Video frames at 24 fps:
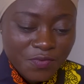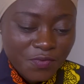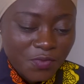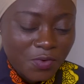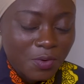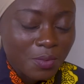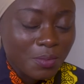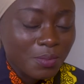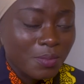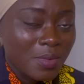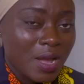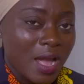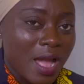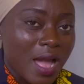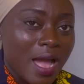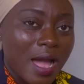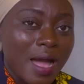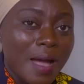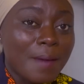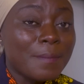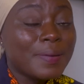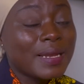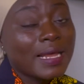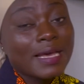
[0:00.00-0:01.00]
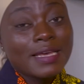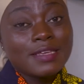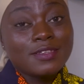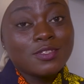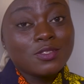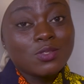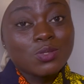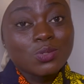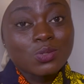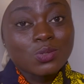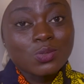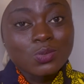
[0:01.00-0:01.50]
from
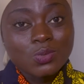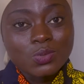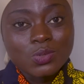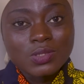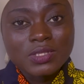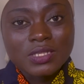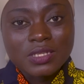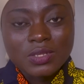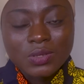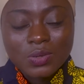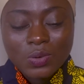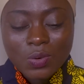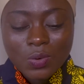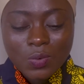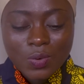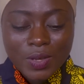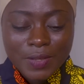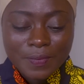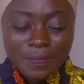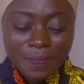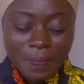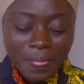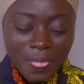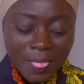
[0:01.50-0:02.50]
applying to schools in Norway.